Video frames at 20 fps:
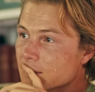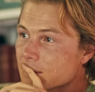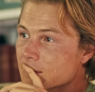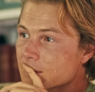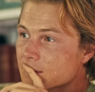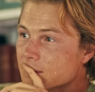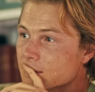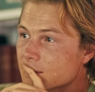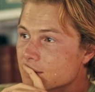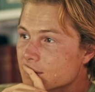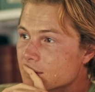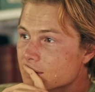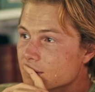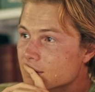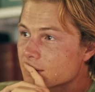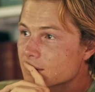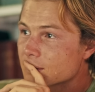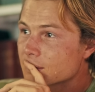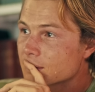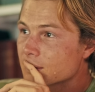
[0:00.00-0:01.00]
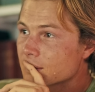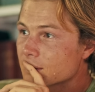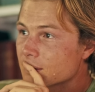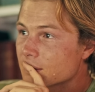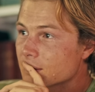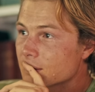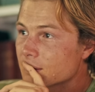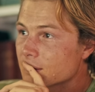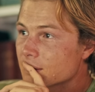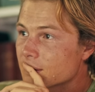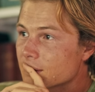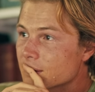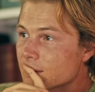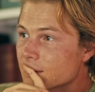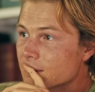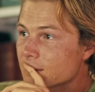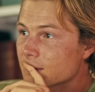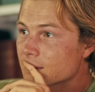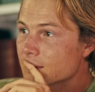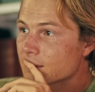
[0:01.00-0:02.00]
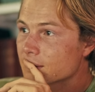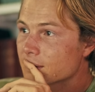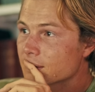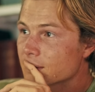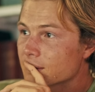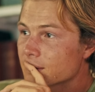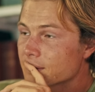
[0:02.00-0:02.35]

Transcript: (no one is talking)